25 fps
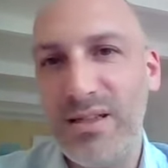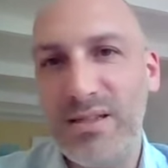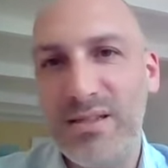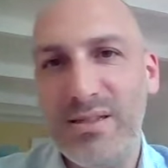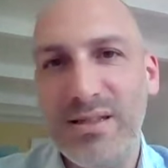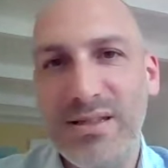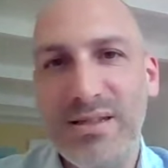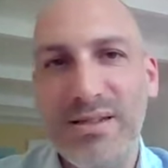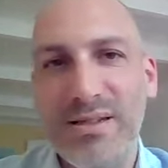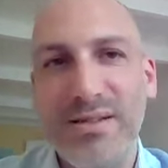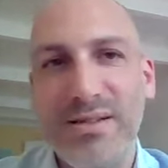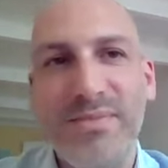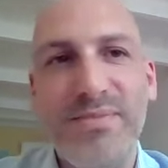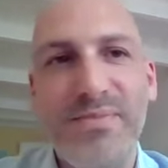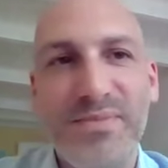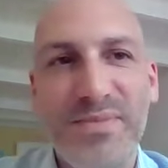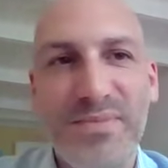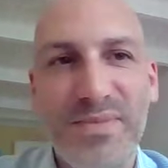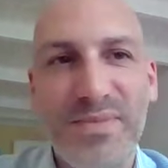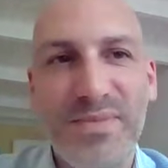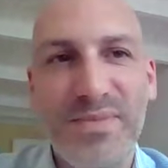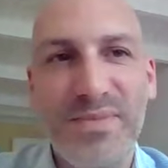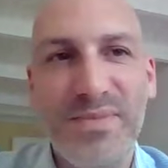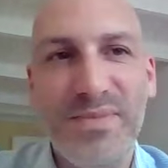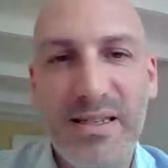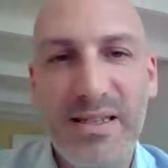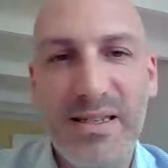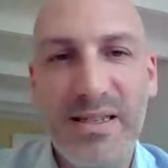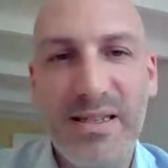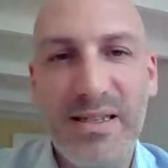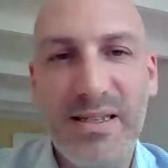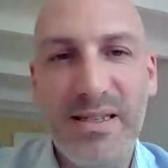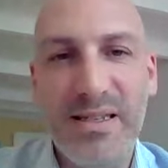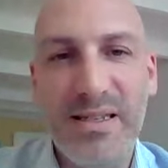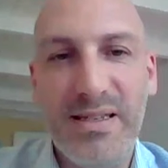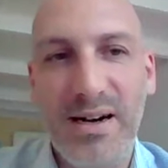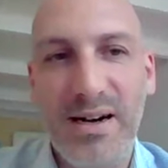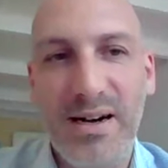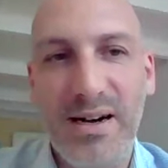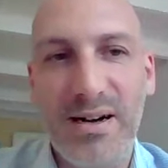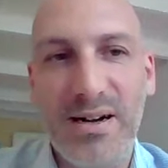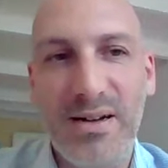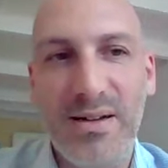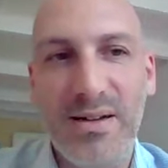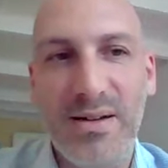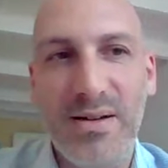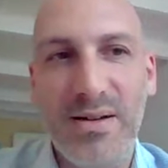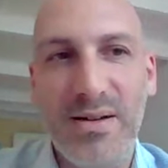Cities are,